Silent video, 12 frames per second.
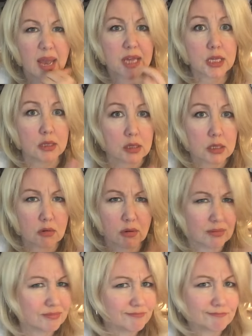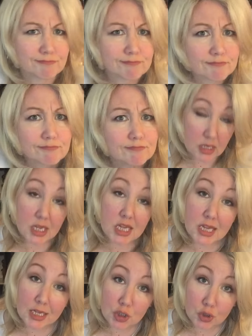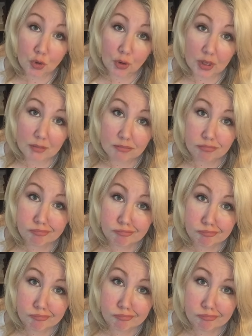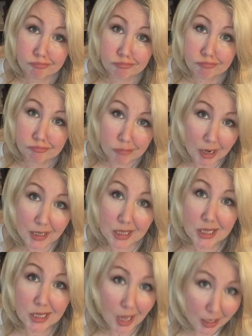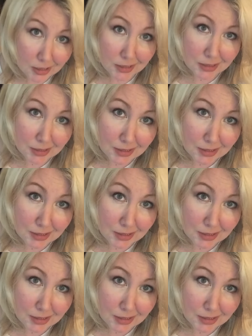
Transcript: essence, or it's an essential oil. I suck.